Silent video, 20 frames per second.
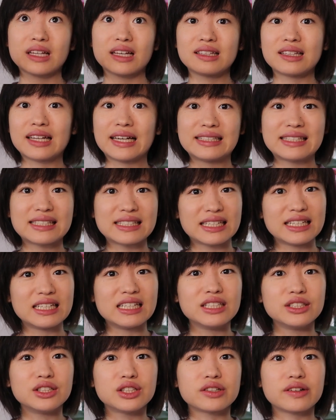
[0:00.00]

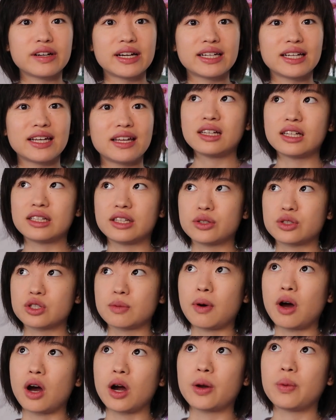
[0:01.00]
light-skinned already. Like there's a
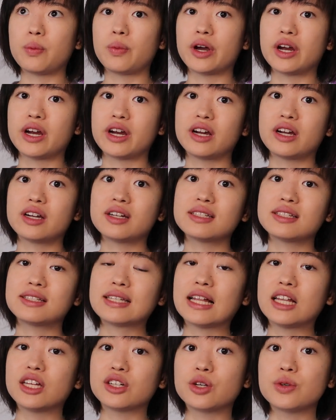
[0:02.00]
part where
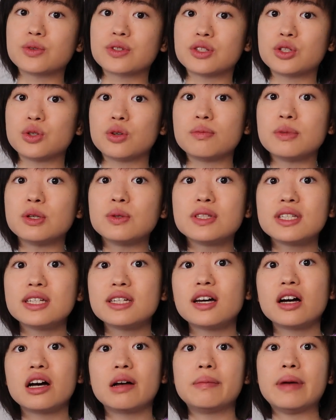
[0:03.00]
Stella goes into a
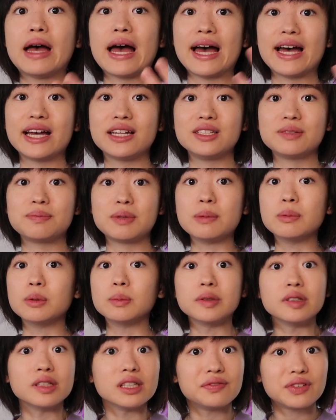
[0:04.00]
museum and people
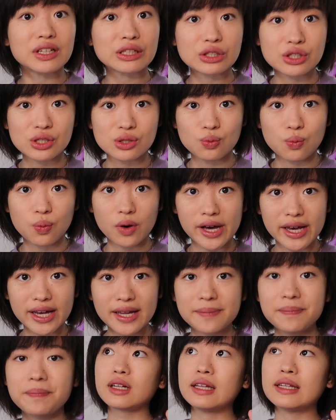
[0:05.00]
believe that she's
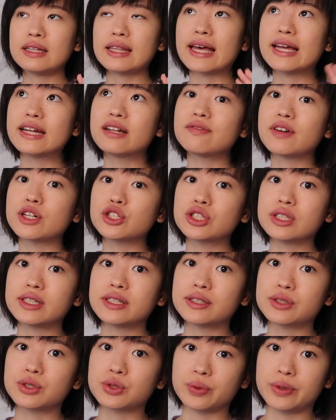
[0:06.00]
white. Then eventually
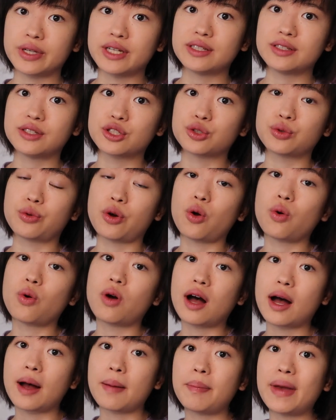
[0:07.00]
the twins grow
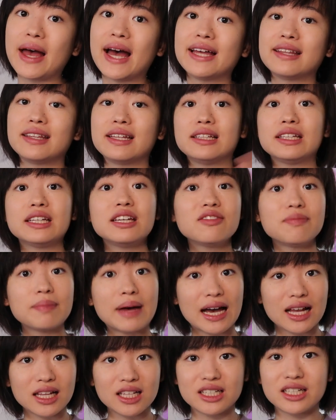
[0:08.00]
up and they leave
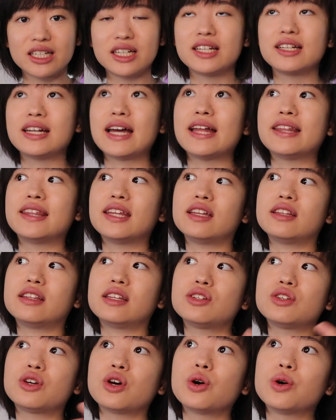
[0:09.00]
Mallard and then
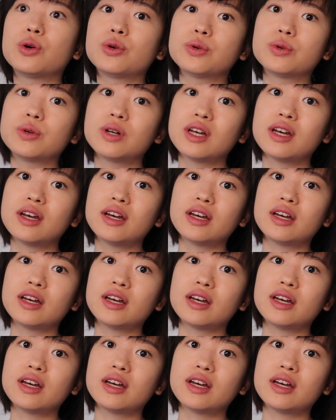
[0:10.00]
they go